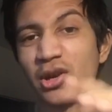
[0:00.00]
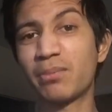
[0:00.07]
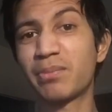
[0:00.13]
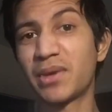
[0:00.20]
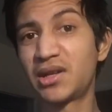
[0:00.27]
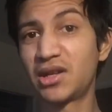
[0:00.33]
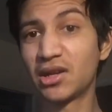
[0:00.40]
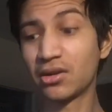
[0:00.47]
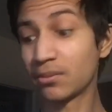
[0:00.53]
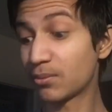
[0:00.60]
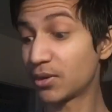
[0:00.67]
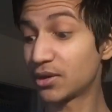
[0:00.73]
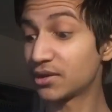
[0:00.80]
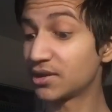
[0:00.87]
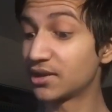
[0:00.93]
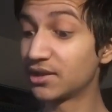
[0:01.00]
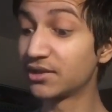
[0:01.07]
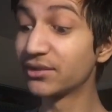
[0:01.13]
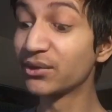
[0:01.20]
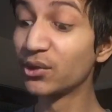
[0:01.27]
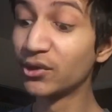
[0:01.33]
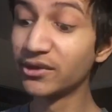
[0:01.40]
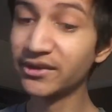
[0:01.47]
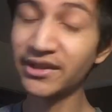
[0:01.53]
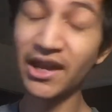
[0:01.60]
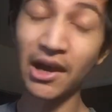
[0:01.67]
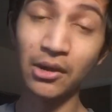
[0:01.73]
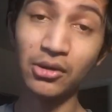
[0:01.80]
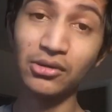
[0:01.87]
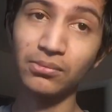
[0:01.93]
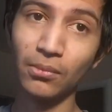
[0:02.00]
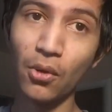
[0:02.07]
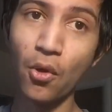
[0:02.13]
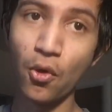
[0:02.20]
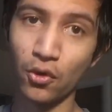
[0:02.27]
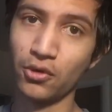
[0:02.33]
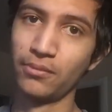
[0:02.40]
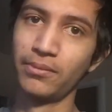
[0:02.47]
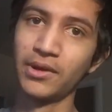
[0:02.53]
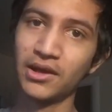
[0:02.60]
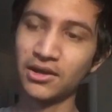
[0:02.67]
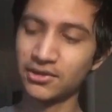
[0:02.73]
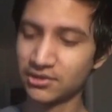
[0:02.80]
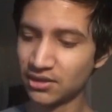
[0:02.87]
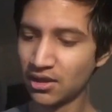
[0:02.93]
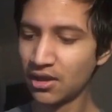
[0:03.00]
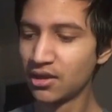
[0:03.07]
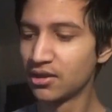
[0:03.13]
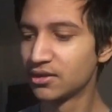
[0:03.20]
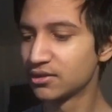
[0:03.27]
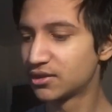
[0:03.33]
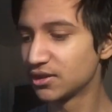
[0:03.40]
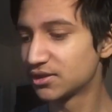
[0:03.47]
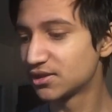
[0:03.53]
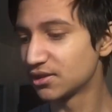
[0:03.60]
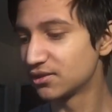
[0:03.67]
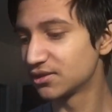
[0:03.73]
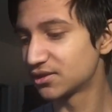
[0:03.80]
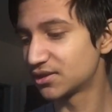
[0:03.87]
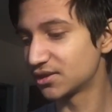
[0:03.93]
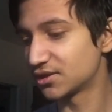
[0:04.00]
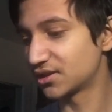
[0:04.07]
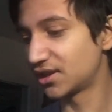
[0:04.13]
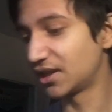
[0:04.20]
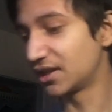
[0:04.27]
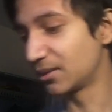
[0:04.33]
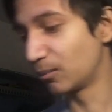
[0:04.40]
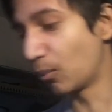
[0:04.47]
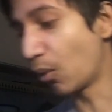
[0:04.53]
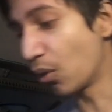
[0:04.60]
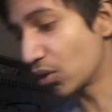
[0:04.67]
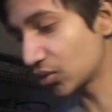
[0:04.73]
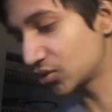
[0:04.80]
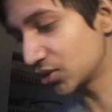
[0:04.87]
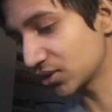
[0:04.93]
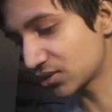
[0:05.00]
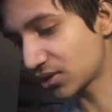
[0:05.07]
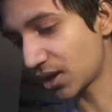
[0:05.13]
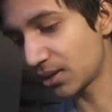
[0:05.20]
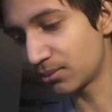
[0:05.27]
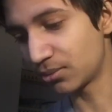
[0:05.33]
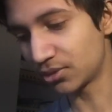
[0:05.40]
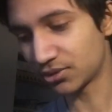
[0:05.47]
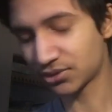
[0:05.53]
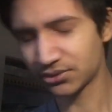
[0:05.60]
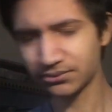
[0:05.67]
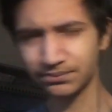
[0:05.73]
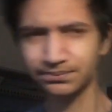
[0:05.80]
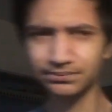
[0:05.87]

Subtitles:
up and down, but it is going down more because T-Series is getting more subscribers.